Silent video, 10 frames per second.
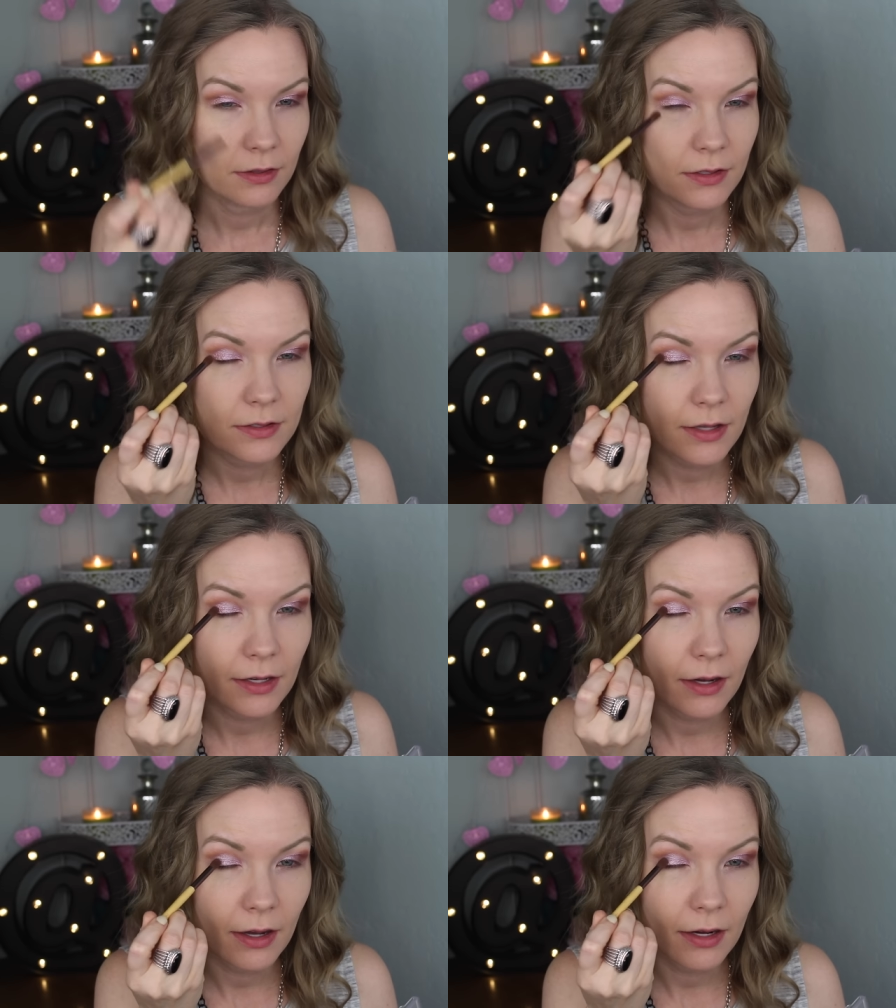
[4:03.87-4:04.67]
This
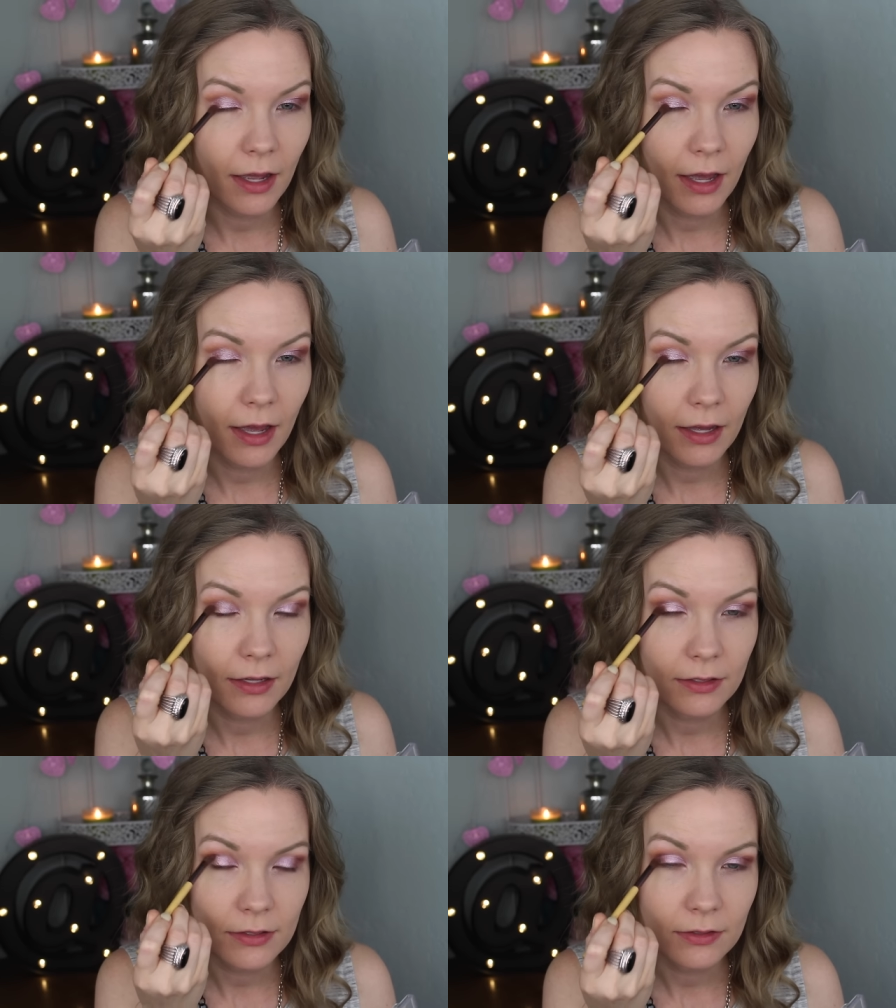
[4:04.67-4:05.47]
I got
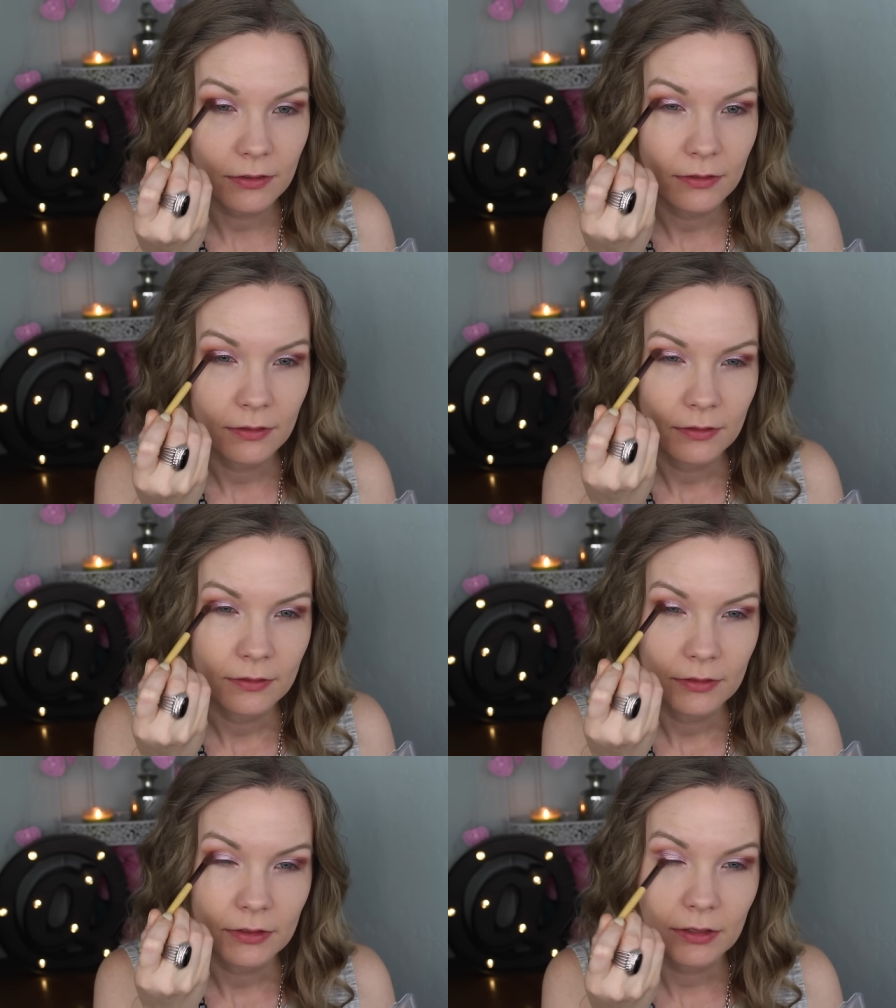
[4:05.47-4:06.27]
at,
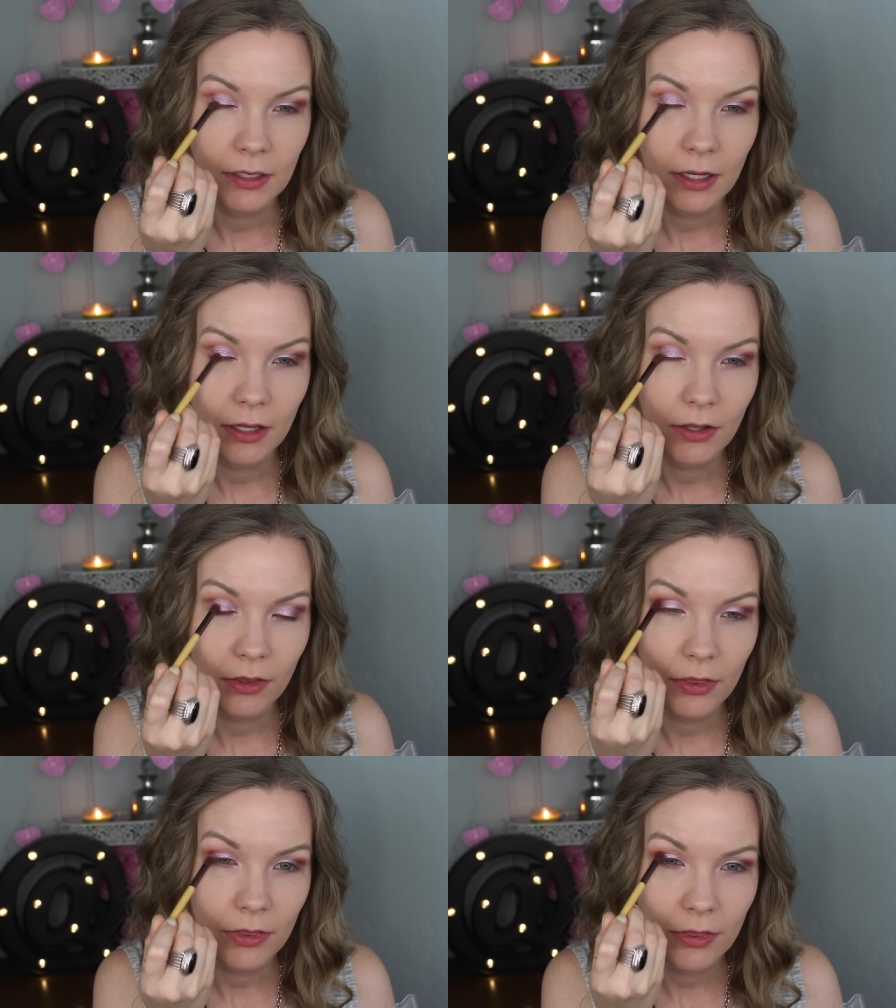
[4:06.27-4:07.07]

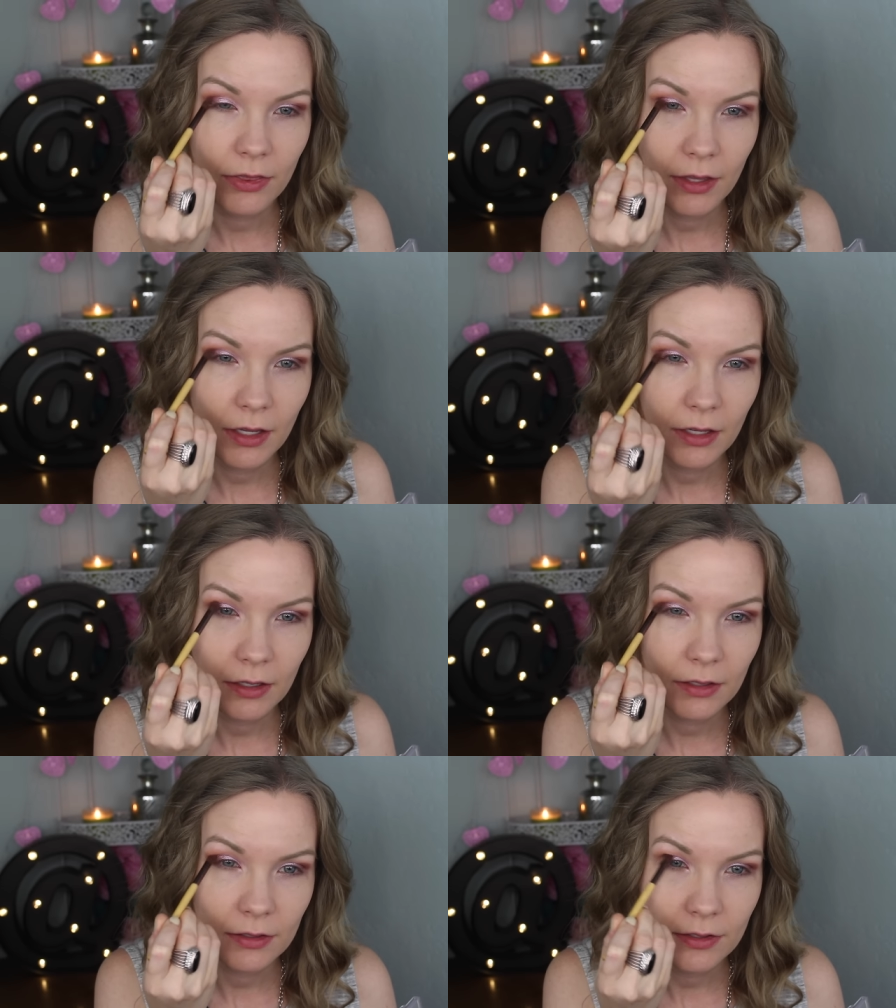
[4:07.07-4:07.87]
I
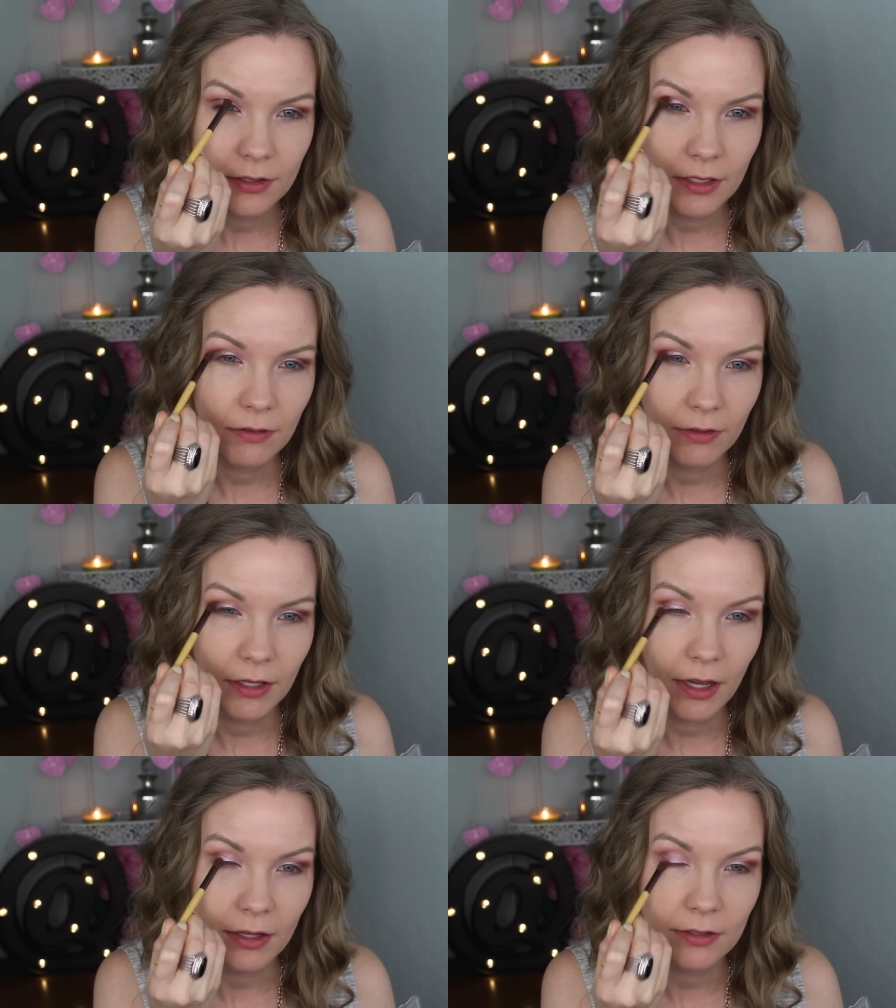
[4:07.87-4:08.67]
think,
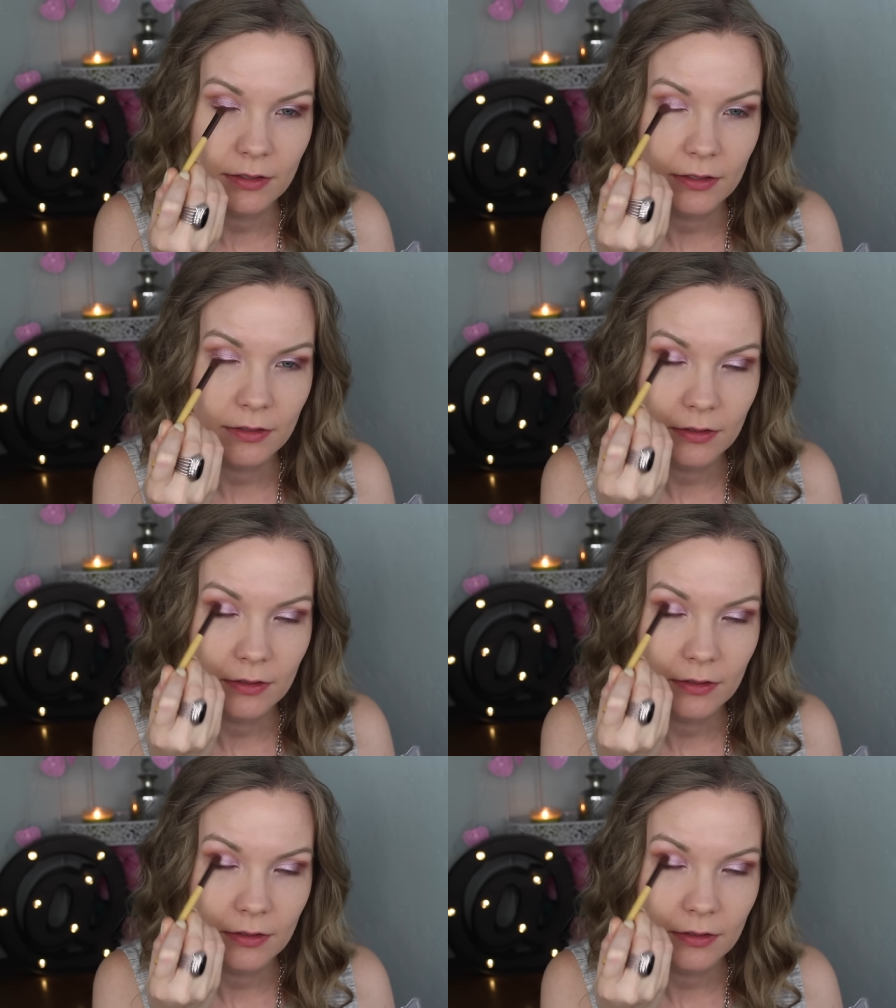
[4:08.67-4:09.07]
CVS.